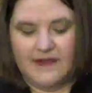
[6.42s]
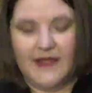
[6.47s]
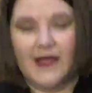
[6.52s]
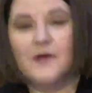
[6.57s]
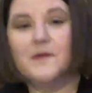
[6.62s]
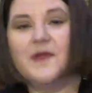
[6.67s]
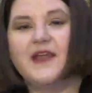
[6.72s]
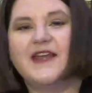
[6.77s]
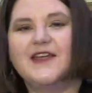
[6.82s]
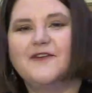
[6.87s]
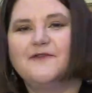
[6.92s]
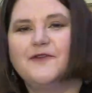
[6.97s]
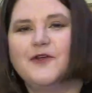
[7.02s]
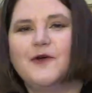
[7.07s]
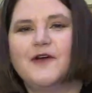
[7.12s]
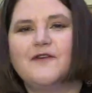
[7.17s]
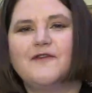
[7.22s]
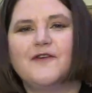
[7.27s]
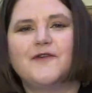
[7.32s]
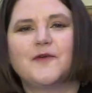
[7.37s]
How many of you
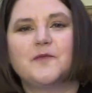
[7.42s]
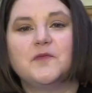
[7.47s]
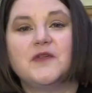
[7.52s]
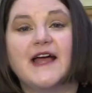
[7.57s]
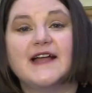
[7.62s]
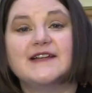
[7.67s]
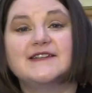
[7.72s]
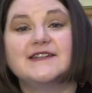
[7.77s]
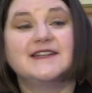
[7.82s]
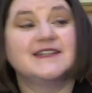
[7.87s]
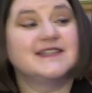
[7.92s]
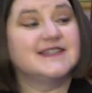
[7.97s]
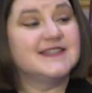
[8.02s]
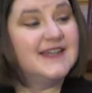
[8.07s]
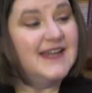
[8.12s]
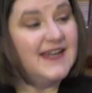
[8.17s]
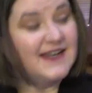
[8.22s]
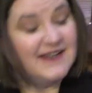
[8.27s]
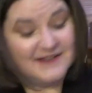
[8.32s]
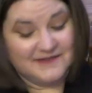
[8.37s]
have ever planted a
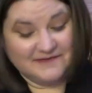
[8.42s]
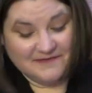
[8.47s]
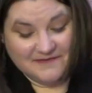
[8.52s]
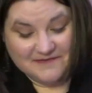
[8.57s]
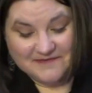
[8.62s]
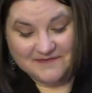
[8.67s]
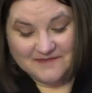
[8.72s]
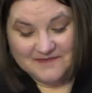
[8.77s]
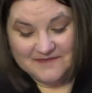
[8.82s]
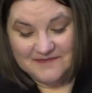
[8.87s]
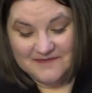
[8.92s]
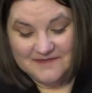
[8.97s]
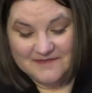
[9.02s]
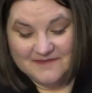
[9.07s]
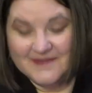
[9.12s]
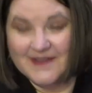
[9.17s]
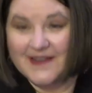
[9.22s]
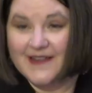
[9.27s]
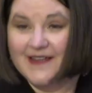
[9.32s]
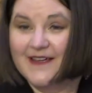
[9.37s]
seed?
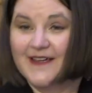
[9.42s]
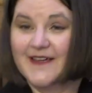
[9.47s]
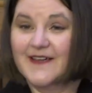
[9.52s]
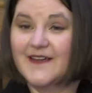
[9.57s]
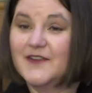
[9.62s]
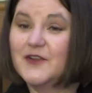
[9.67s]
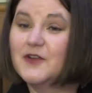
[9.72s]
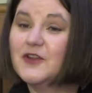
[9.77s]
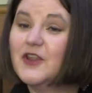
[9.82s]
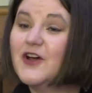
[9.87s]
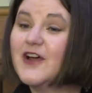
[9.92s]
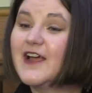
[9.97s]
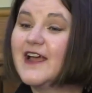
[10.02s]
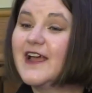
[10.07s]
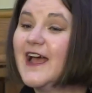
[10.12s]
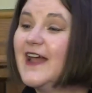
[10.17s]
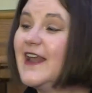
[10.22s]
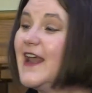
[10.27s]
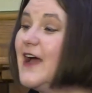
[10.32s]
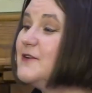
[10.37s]
You look
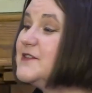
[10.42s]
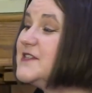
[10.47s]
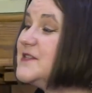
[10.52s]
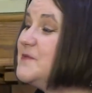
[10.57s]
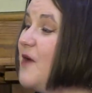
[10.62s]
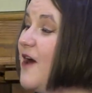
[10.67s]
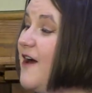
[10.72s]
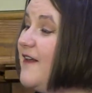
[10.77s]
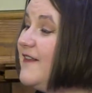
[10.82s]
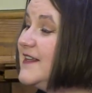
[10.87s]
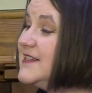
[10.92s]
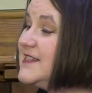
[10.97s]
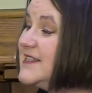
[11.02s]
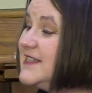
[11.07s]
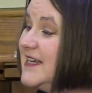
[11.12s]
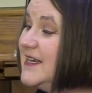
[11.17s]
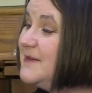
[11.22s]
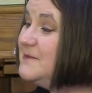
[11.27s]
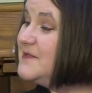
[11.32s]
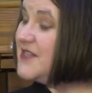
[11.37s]
at how small it
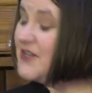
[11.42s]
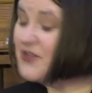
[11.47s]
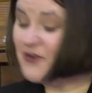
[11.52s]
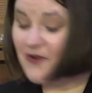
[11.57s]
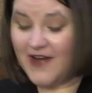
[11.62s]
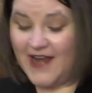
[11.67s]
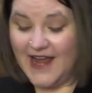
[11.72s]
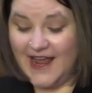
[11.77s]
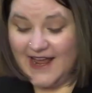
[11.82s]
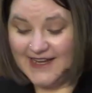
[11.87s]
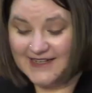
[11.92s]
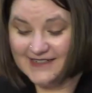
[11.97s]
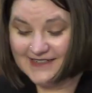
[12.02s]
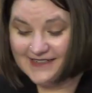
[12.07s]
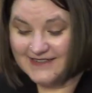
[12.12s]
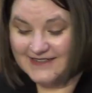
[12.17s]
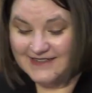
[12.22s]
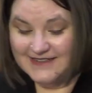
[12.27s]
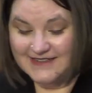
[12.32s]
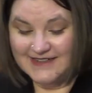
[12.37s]
seems in your
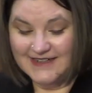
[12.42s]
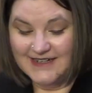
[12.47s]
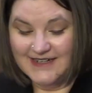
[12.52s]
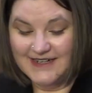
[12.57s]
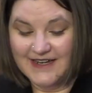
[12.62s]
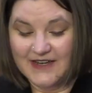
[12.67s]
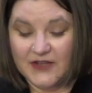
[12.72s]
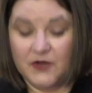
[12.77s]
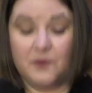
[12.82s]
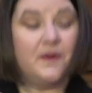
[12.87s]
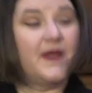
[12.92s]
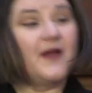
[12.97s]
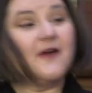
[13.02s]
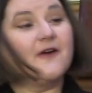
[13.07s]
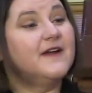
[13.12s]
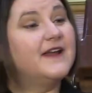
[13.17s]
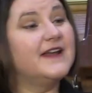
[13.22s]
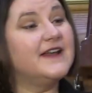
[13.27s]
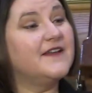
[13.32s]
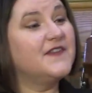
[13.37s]
hand. You
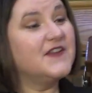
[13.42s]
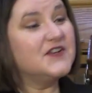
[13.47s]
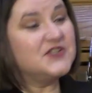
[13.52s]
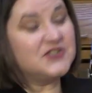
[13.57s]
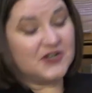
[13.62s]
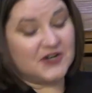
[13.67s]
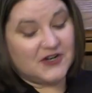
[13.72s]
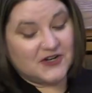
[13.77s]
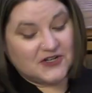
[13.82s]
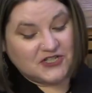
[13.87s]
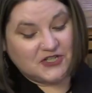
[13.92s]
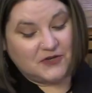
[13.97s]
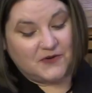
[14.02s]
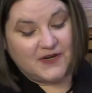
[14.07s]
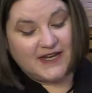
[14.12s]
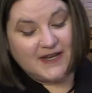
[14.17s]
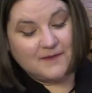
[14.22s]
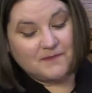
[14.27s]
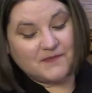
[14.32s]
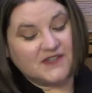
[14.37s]
bury it in the dirt, you
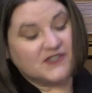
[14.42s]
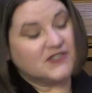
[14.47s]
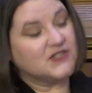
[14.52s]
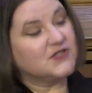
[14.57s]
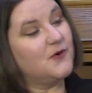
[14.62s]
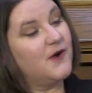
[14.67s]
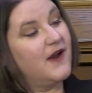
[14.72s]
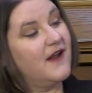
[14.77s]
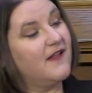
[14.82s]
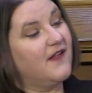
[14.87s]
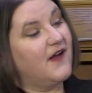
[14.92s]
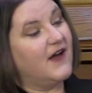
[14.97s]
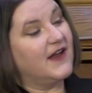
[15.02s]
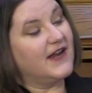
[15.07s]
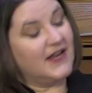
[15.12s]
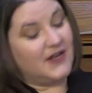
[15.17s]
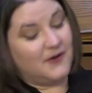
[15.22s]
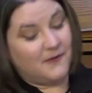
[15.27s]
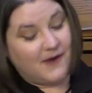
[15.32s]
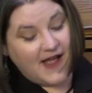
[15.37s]
heap the soil on
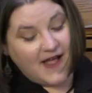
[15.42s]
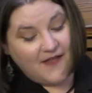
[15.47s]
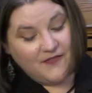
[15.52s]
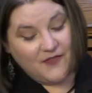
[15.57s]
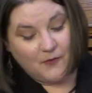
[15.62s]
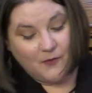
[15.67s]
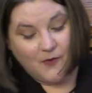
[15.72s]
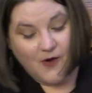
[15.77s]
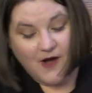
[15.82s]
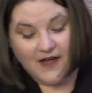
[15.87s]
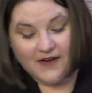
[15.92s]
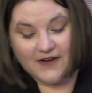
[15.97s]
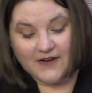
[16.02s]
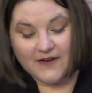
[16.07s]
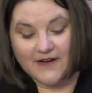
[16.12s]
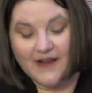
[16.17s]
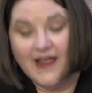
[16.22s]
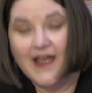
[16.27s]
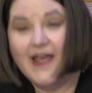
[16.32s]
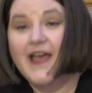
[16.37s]
it, you add the
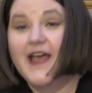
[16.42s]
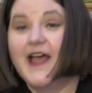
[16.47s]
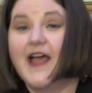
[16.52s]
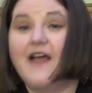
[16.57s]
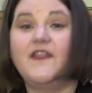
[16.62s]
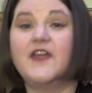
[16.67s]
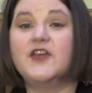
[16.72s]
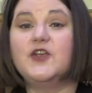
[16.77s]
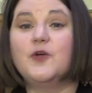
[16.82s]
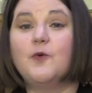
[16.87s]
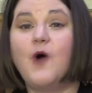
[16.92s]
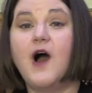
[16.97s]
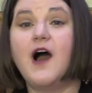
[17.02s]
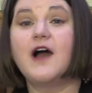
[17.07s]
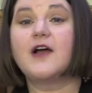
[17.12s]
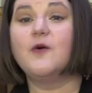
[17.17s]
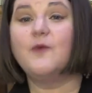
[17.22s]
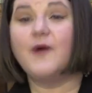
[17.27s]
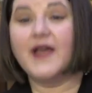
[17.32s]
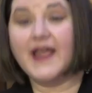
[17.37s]
water, and then you
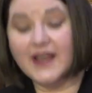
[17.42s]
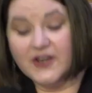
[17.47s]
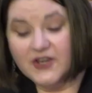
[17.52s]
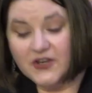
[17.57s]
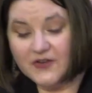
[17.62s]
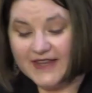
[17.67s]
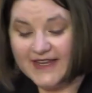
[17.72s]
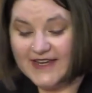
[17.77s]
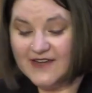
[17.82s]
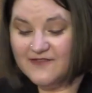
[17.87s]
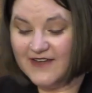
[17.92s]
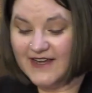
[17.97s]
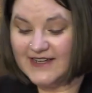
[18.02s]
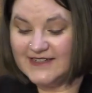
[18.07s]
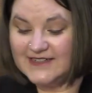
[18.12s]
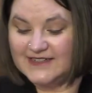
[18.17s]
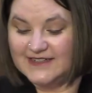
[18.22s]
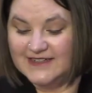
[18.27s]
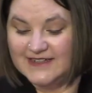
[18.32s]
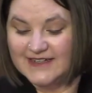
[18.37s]
walk away and you leave
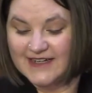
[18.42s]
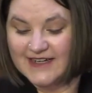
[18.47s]
it.